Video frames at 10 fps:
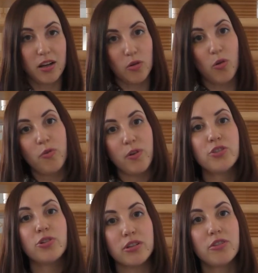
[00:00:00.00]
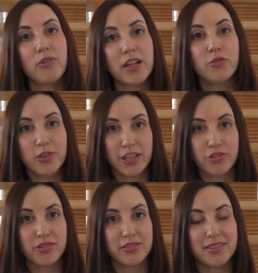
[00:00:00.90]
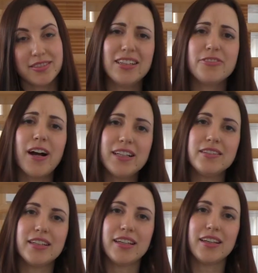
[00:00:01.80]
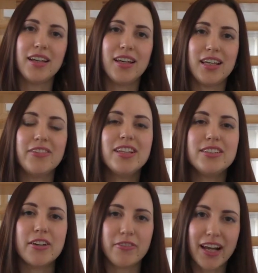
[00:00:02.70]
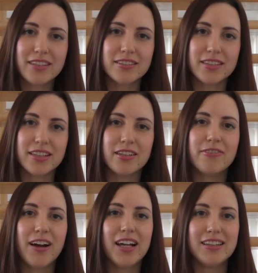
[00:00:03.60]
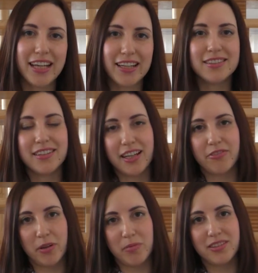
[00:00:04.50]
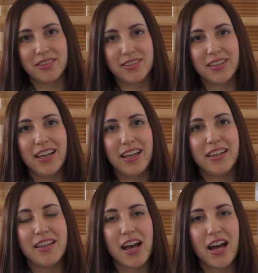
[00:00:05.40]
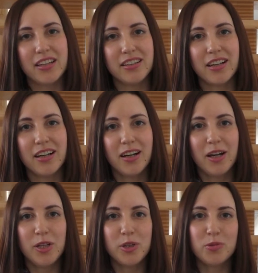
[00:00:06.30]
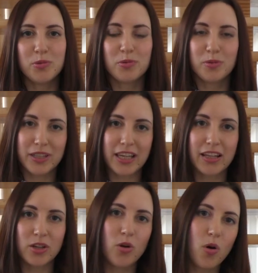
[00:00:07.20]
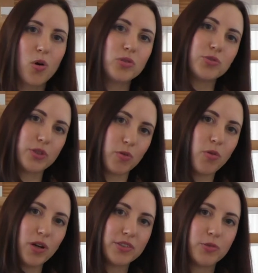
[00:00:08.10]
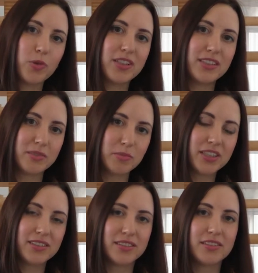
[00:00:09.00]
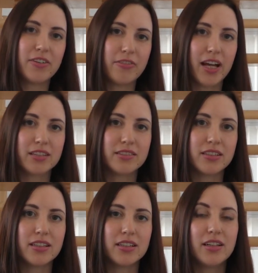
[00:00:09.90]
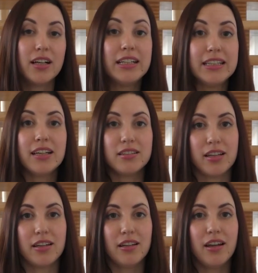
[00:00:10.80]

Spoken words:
of internal regulations. And finally, if the director violates the agreements, then you can go to the court or dismiss this director legally.